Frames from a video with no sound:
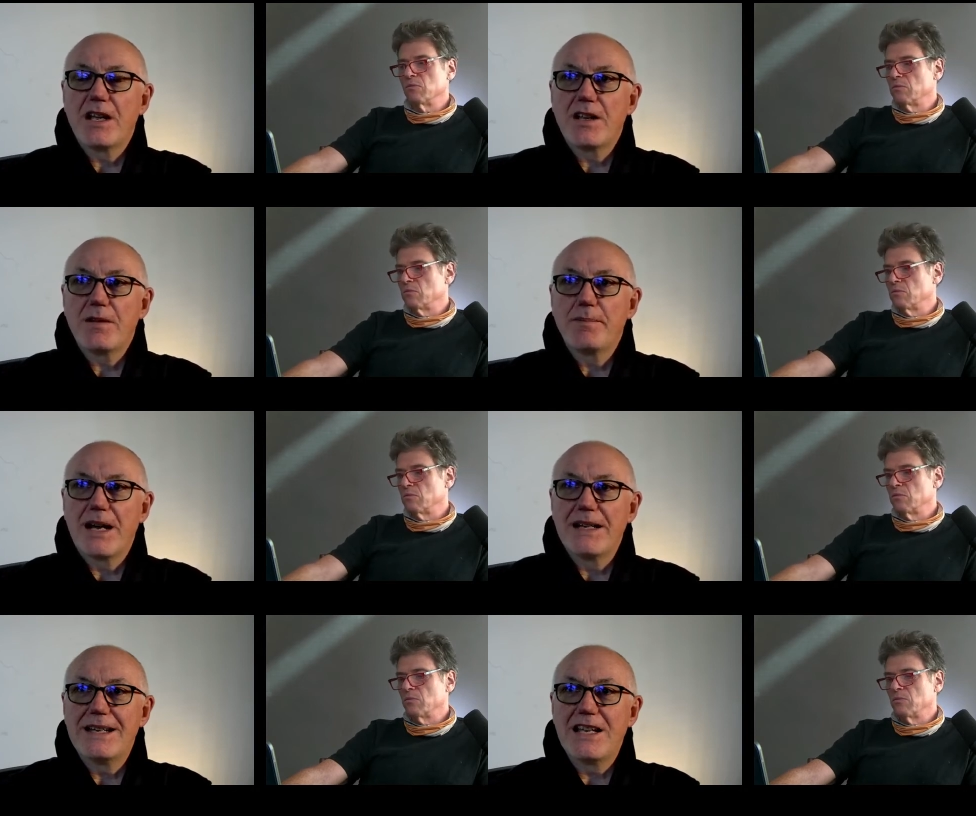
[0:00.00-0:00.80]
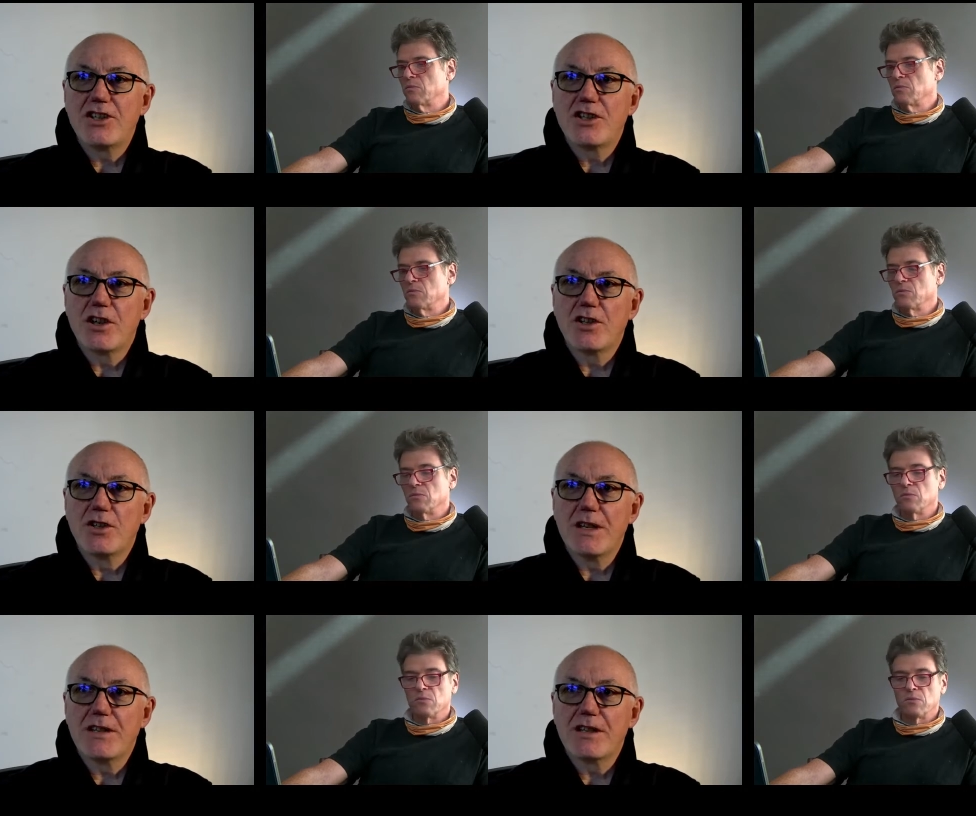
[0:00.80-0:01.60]
Speaker 1: by nature, you're
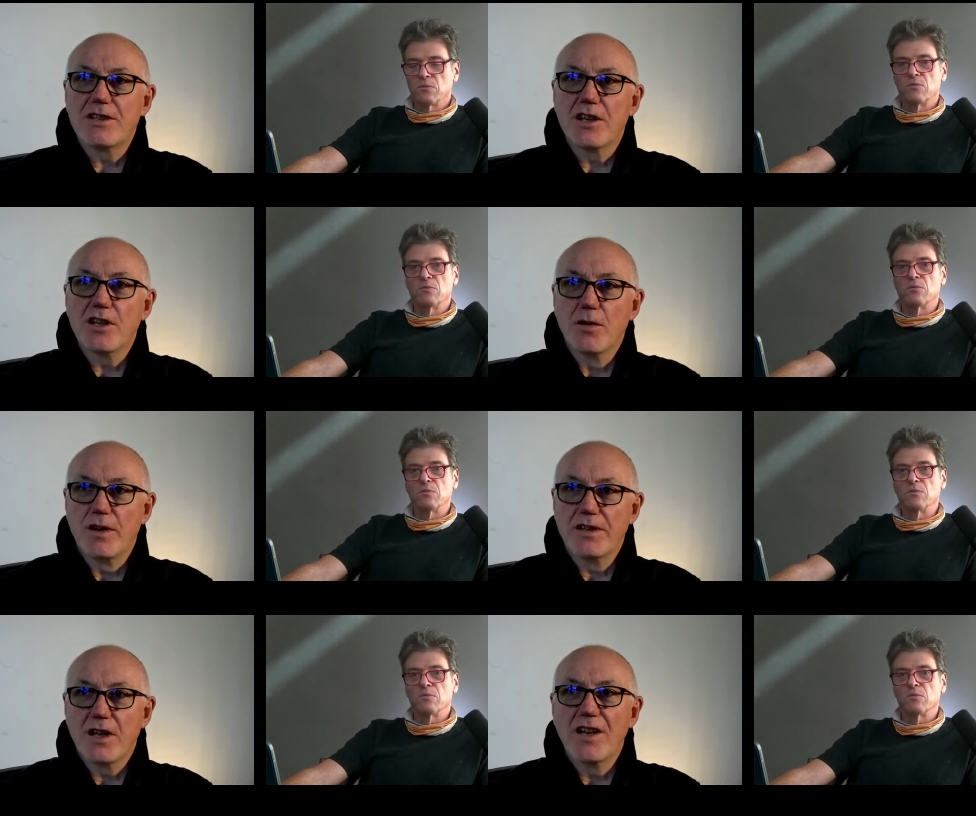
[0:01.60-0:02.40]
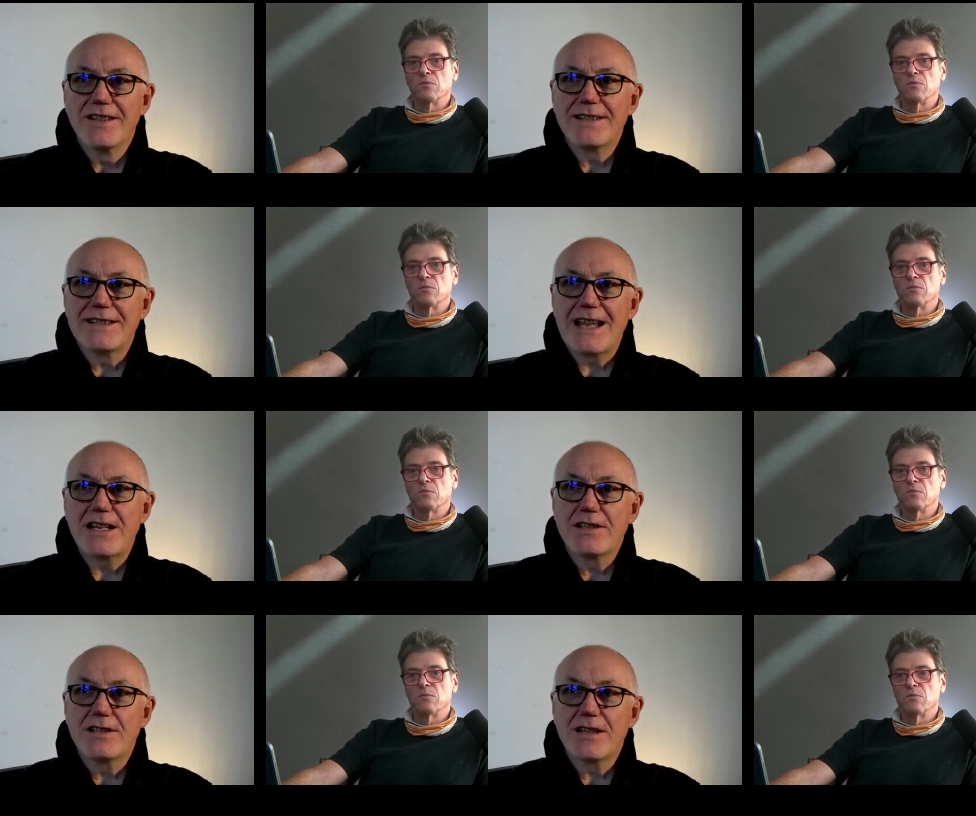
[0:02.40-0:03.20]
doing things that no one
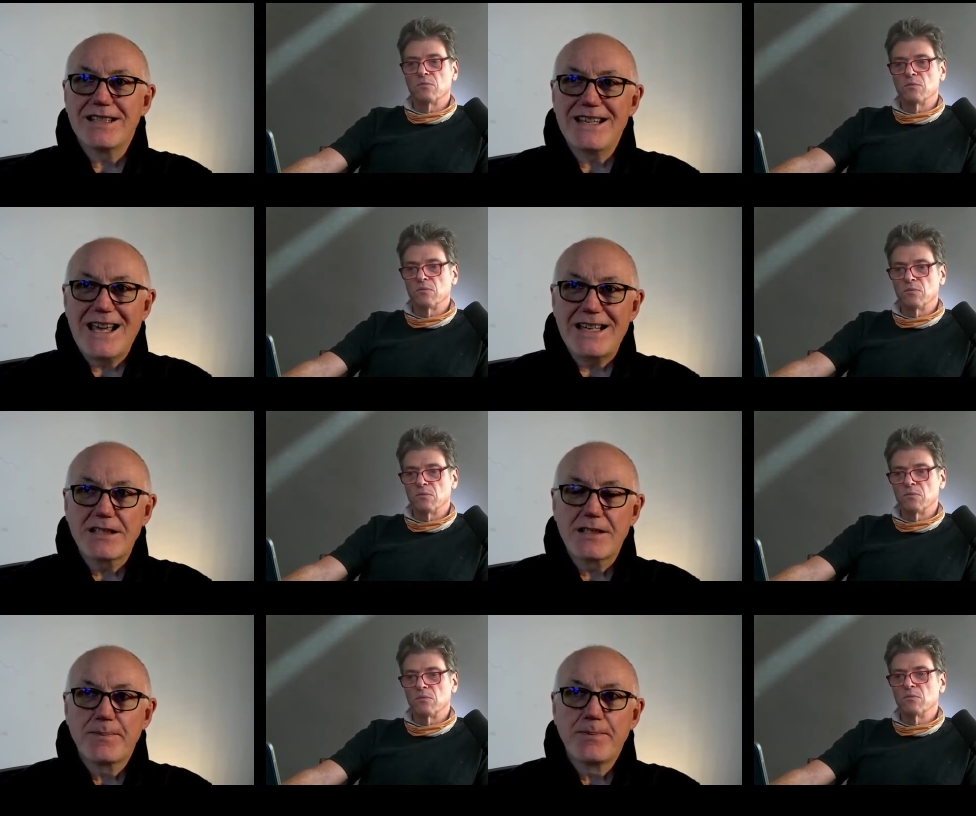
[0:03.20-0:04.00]
understands yet.